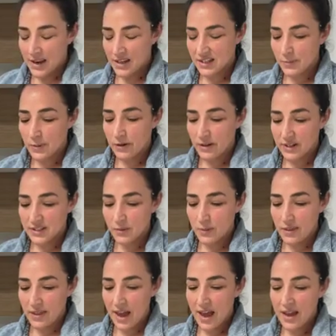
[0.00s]
had experience
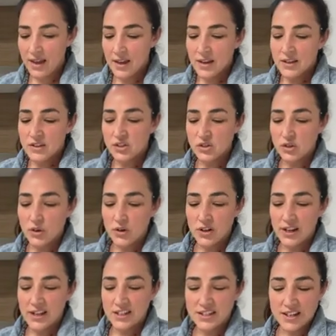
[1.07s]
with that, so
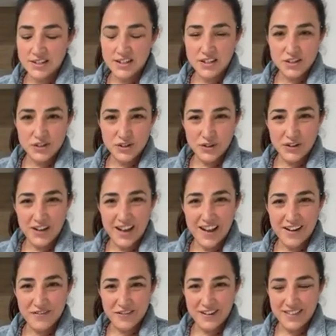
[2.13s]
it doesn't suit
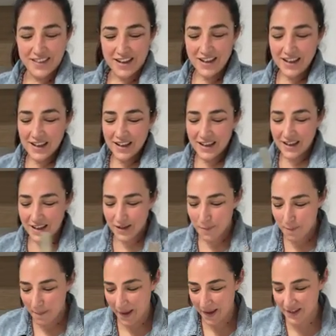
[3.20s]
everything.
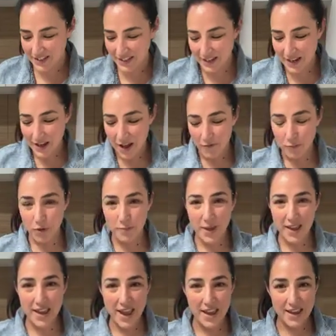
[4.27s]
But put
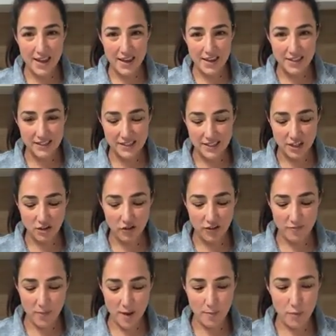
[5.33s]
my cake in the center
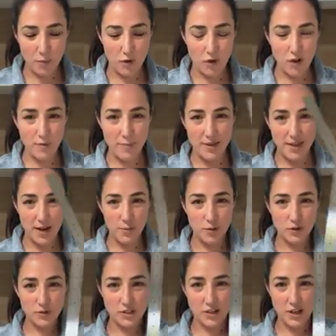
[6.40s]
of my board, but then
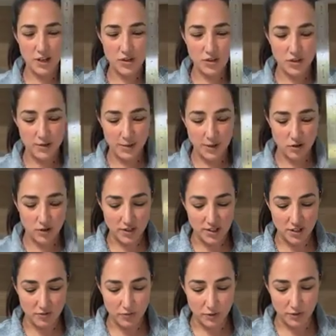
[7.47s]
I'm also going to use my
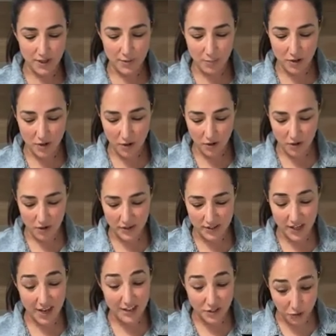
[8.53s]
trusty ruler
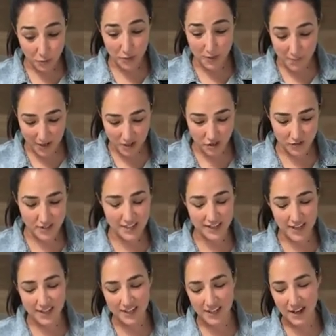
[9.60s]
because I do want to make sure it's
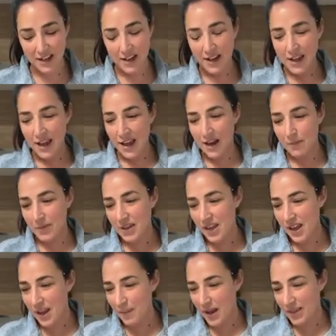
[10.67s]
center. And I'm
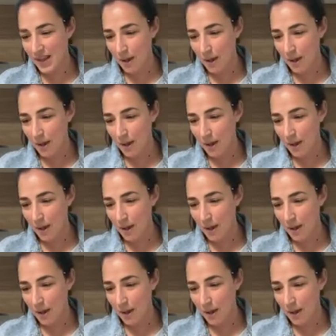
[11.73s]
thinking